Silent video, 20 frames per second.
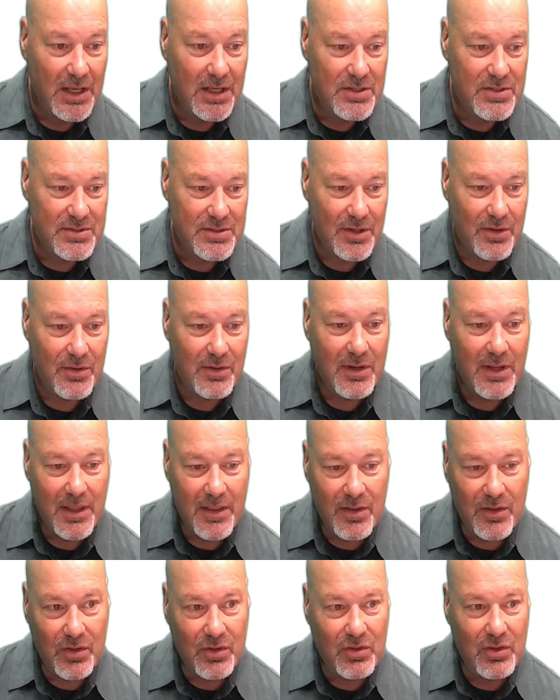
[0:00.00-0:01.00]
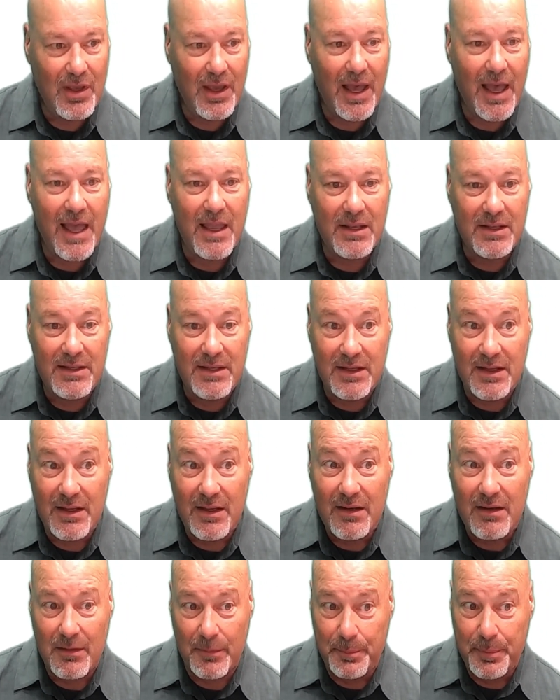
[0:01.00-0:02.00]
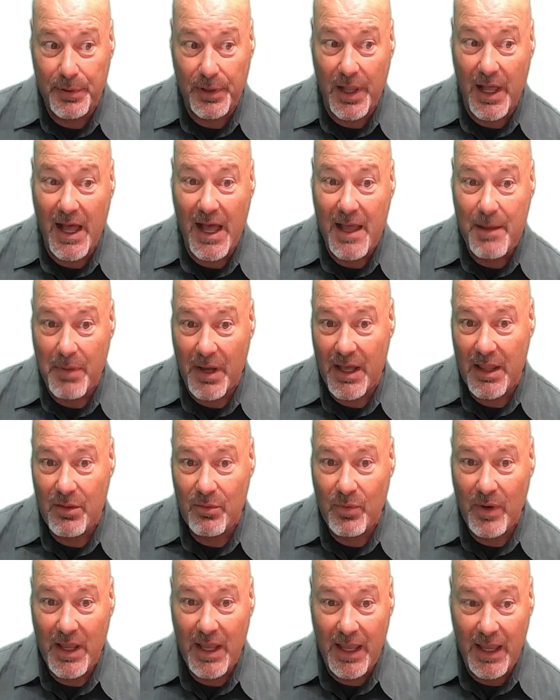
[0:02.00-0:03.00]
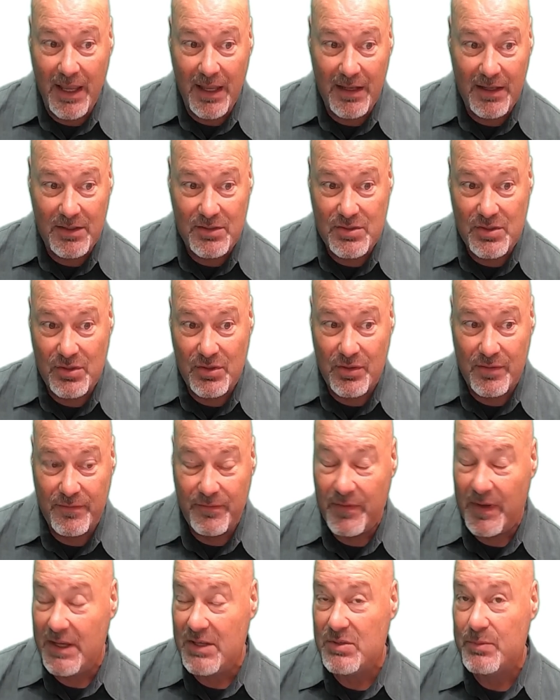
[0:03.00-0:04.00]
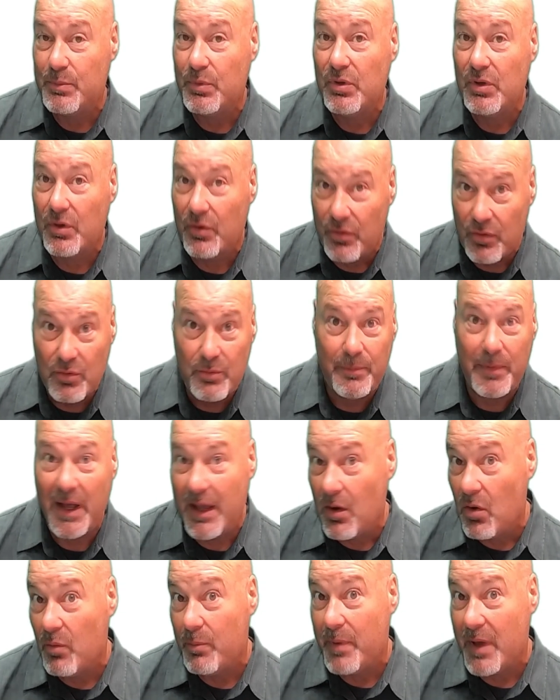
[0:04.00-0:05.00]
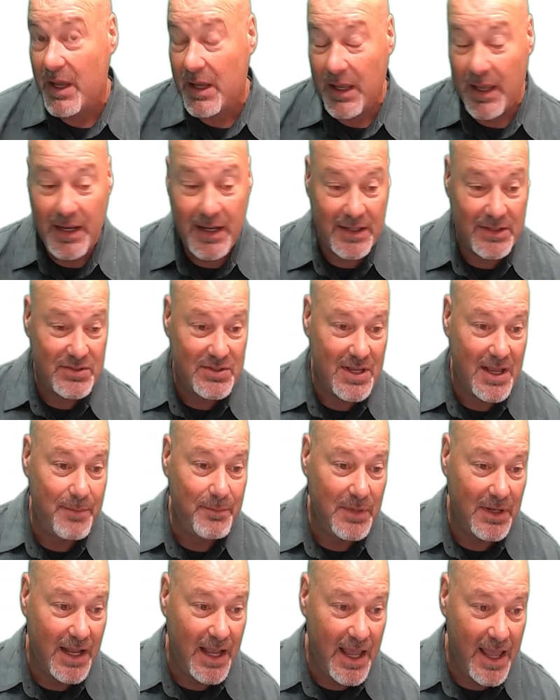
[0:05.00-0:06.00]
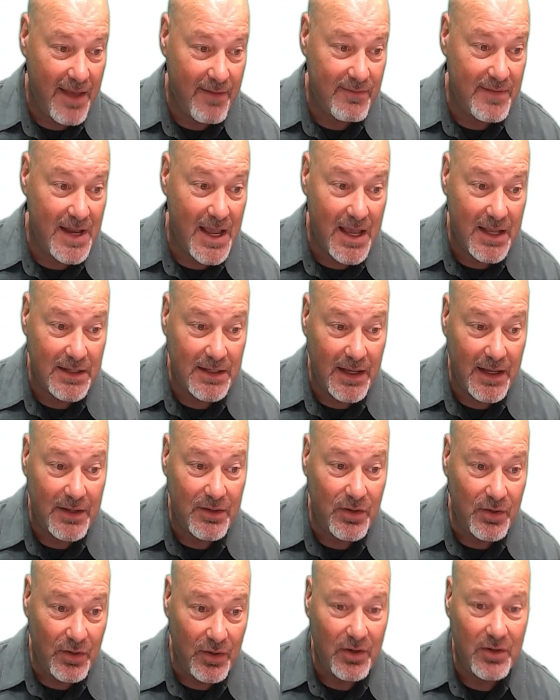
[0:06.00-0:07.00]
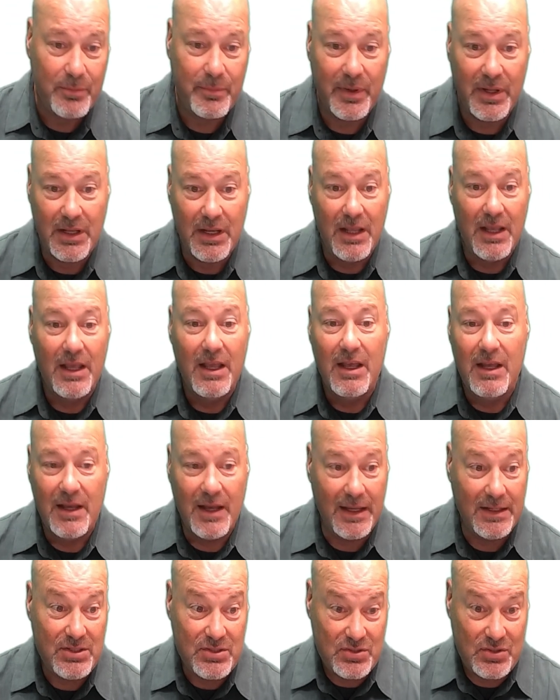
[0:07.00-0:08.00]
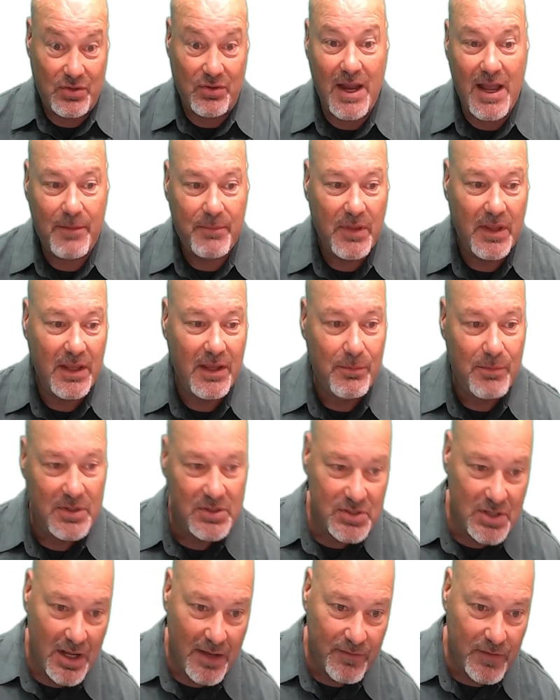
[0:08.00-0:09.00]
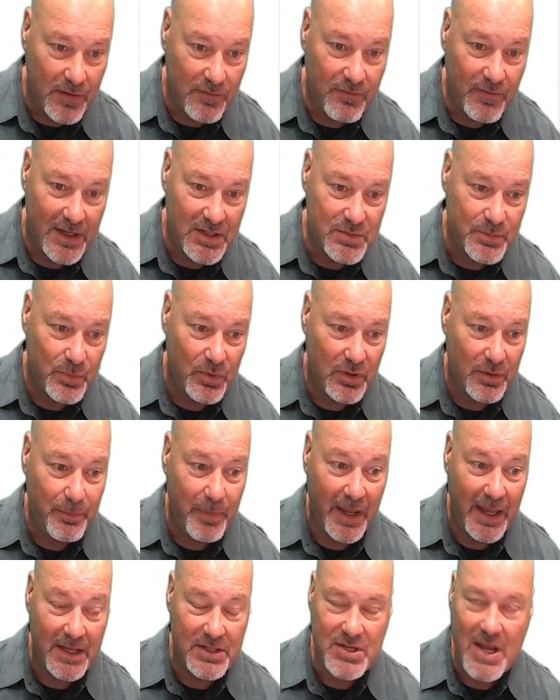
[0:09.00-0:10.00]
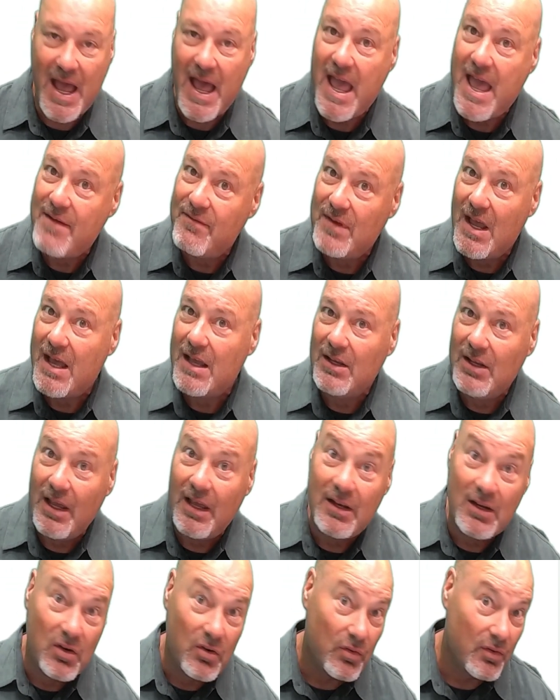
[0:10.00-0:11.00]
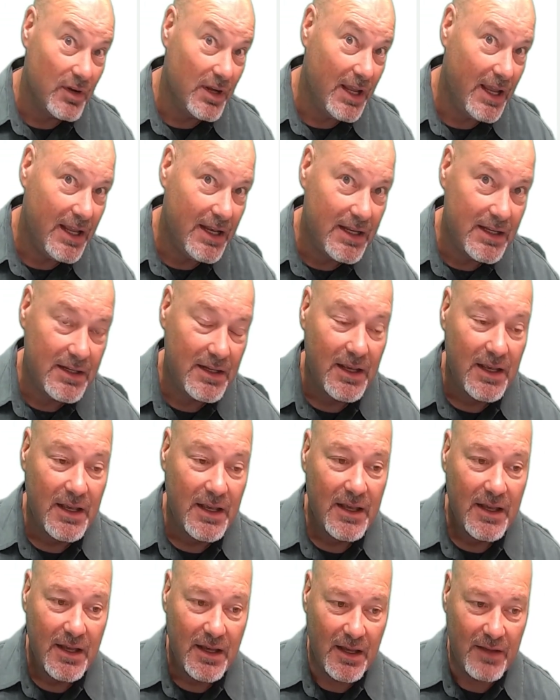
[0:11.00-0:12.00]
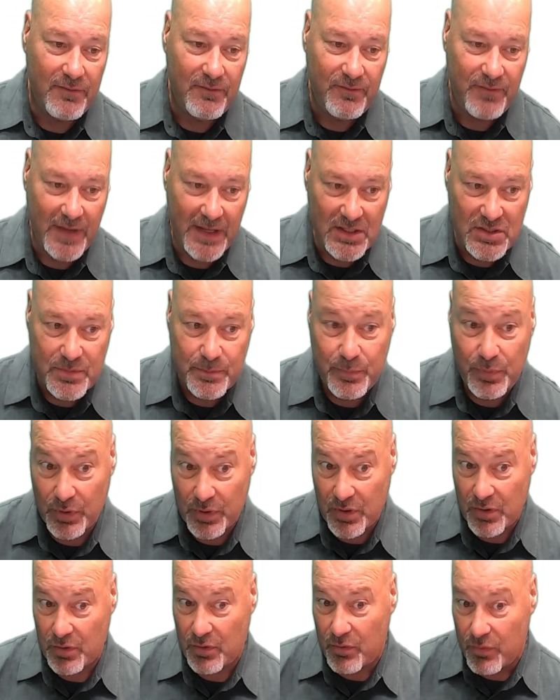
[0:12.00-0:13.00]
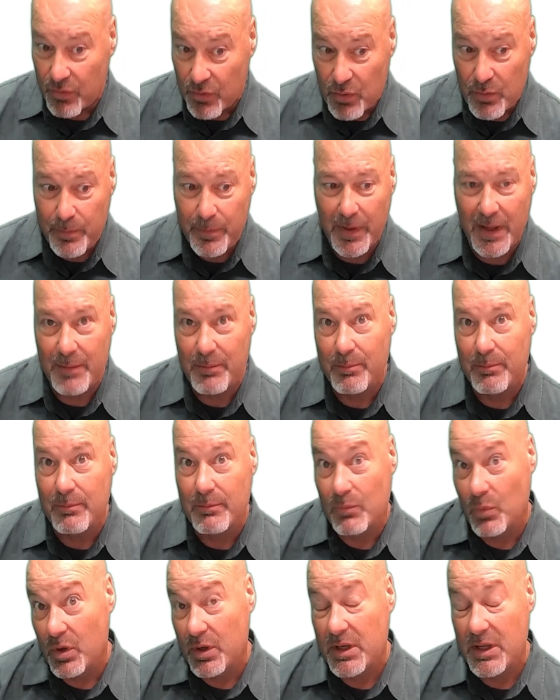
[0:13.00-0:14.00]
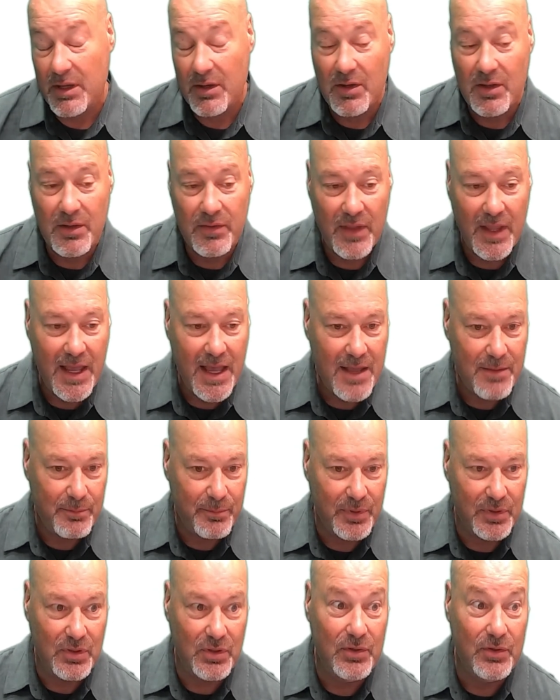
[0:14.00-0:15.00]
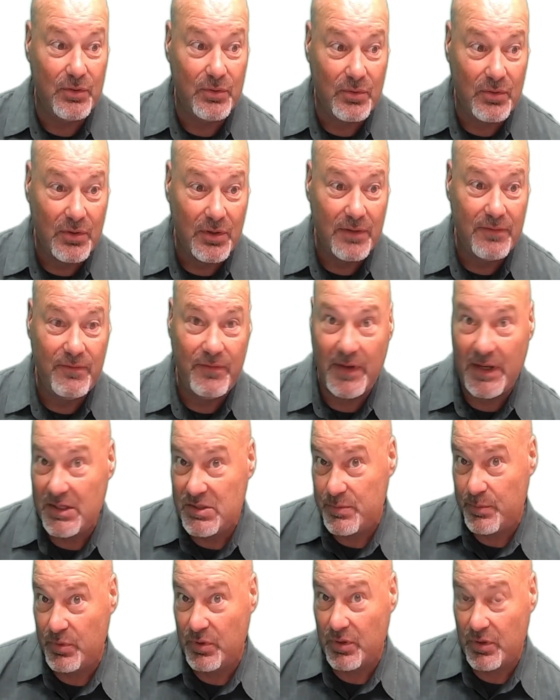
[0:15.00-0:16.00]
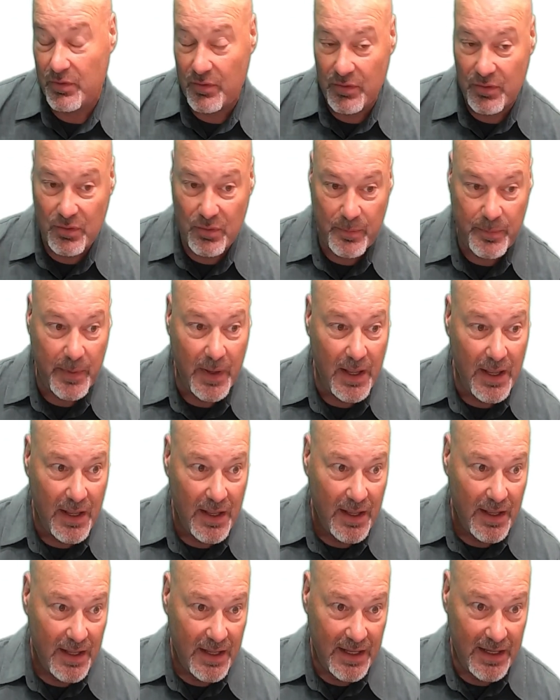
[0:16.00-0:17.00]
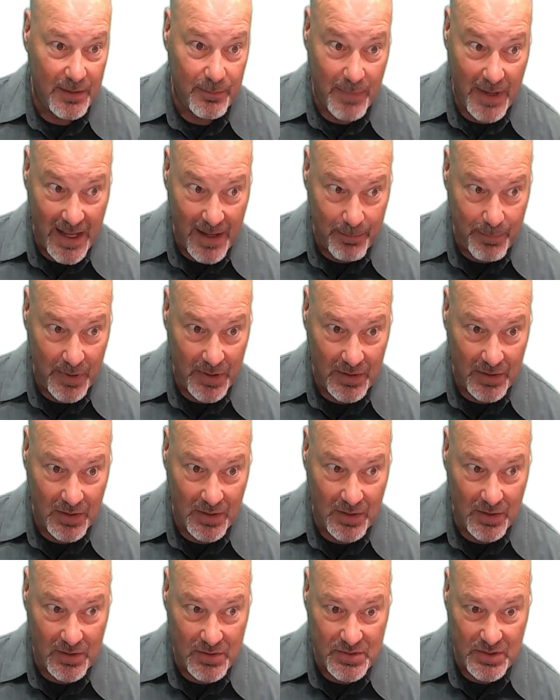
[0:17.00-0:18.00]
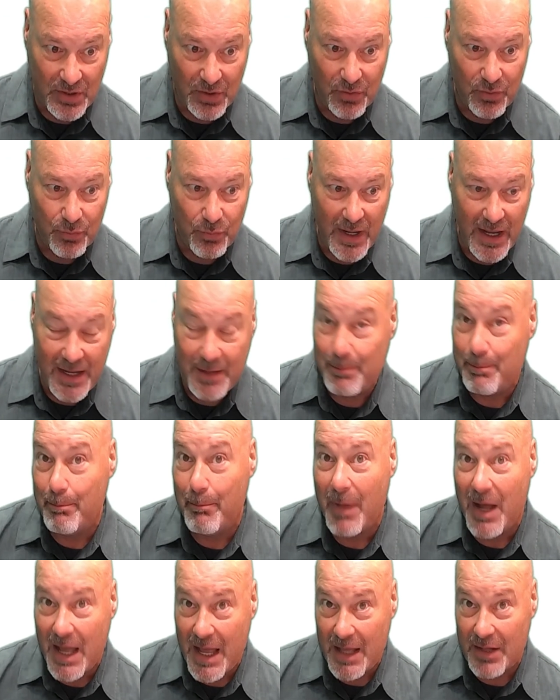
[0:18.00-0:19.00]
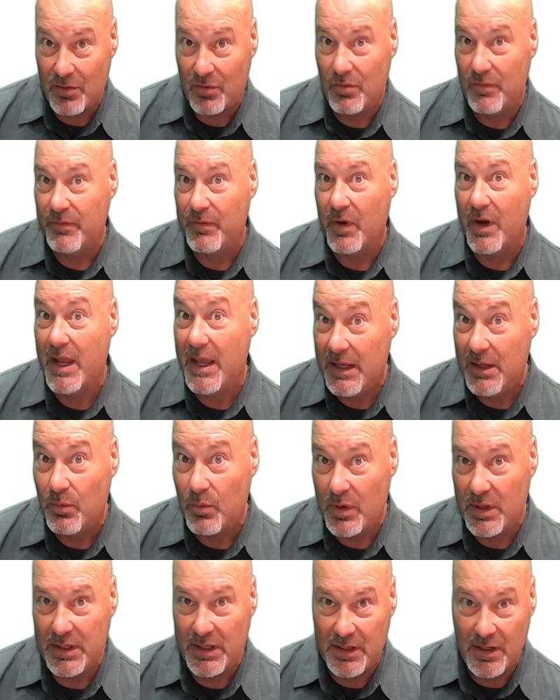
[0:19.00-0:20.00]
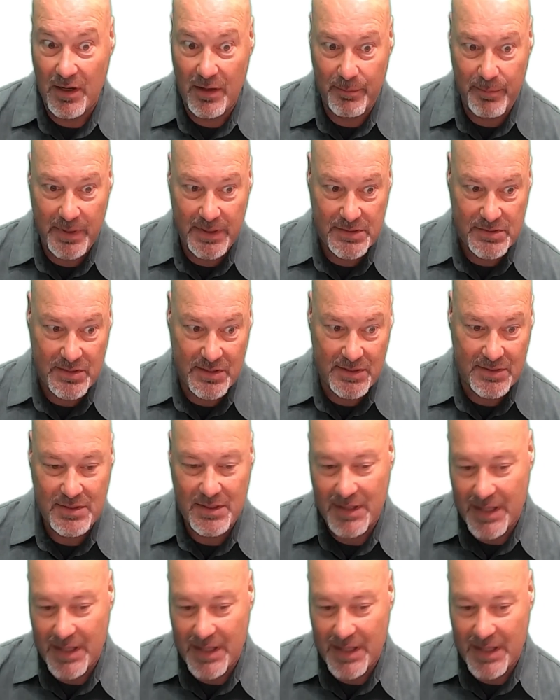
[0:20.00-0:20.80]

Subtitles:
So I did apply, by the way, Andy, to your Facebook group. I hope I get accepted. I have not yet heard, but I just grabbed the image off your Facebook page. I have not yet created a Facebook group. I'm working on that, but your Facebook group, in my opinion, is a great model for anyone in our business.